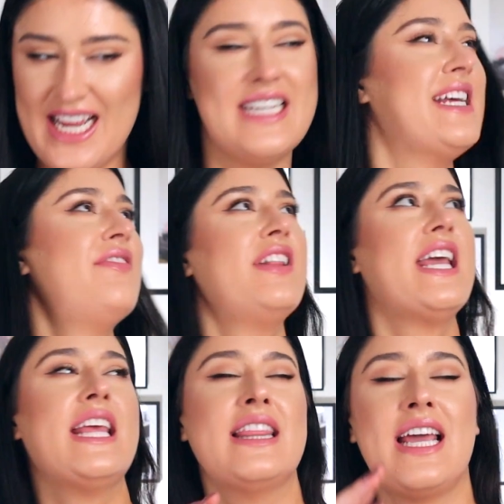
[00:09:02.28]

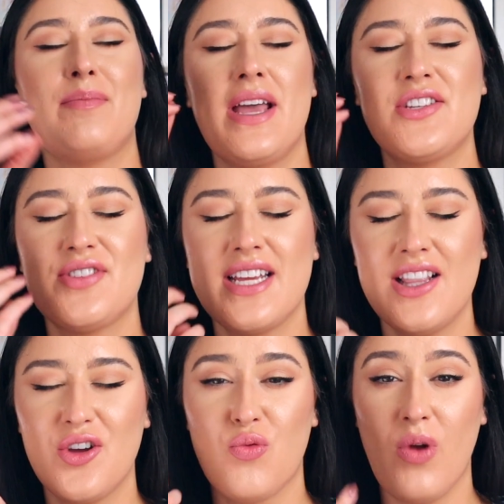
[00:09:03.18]
It like makes your skin
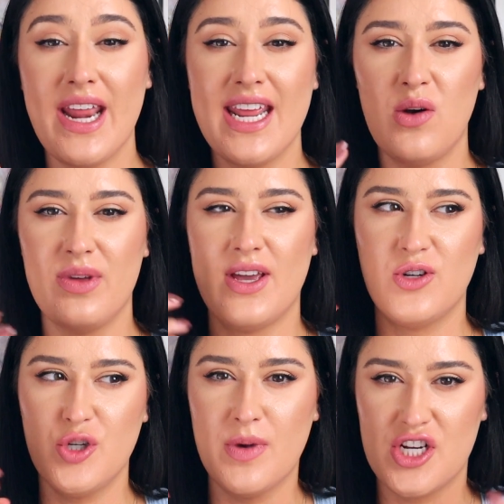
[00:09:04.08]
look radiant without
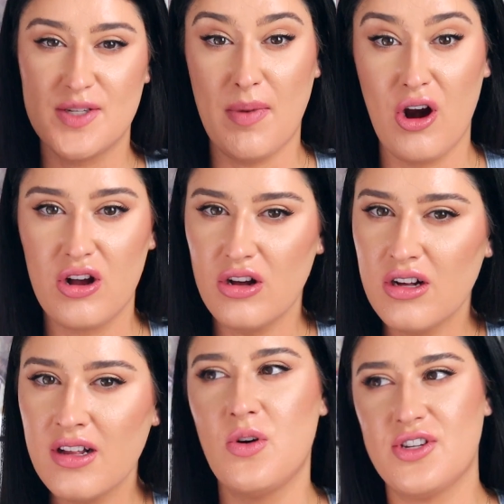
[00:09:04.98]
too much
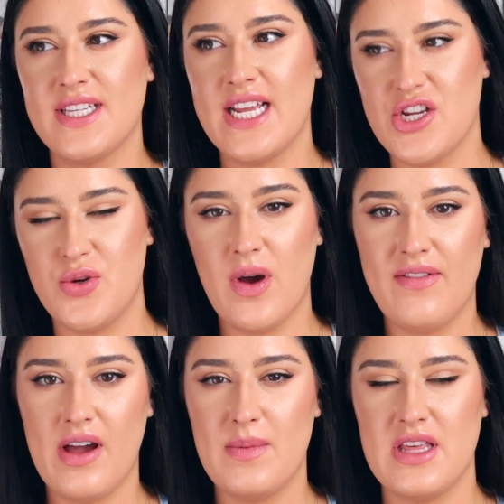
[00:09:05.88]
sparkle, which is an issue I
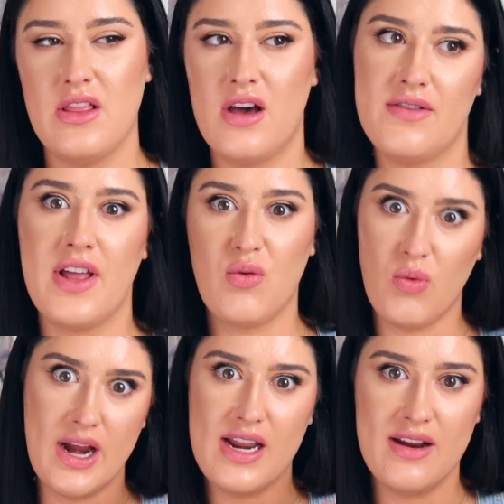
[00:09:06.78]
find with a lot of like
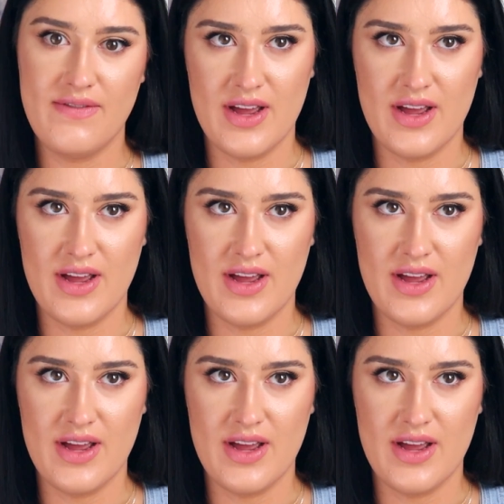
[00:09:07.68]
radiant